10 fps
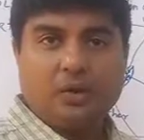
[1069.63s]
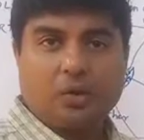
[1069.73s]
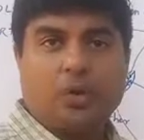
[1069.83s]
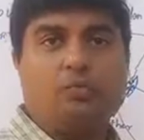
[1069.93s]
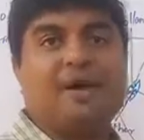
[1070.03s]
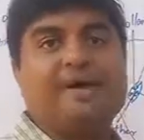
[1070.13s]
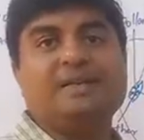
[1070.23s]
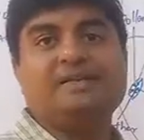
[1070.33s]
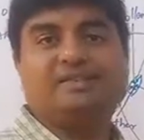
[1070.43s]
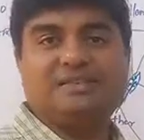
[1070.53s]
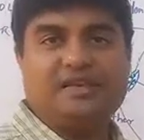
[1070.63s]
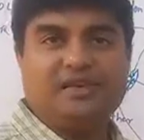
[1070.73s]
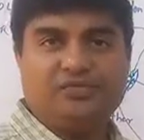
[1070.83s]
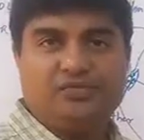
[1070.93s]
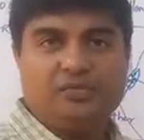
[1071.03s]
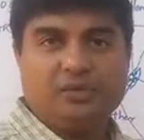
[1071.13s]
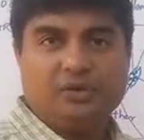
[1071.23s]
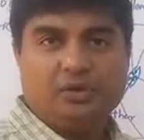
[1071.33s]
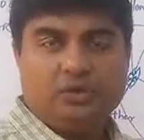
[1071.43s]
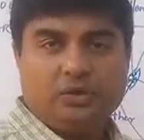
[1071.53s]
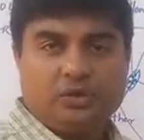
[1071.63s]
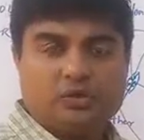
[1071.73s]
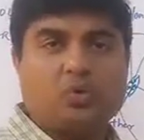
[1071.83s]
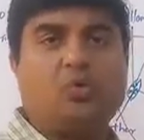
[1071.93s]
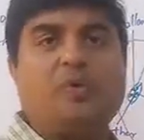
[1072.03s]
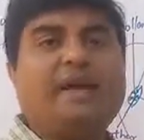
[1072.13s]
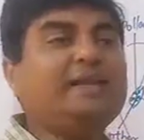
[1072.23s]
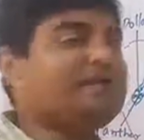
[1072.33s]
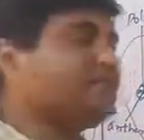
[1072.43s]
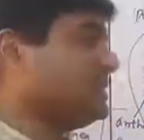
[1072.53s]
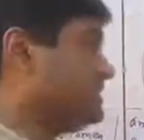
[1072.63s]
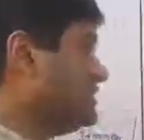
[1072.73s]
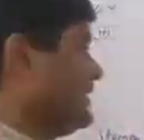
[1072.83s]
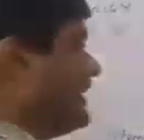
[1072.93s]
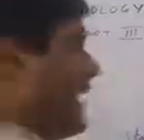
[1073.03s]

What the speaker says: or by itself. So when such a thing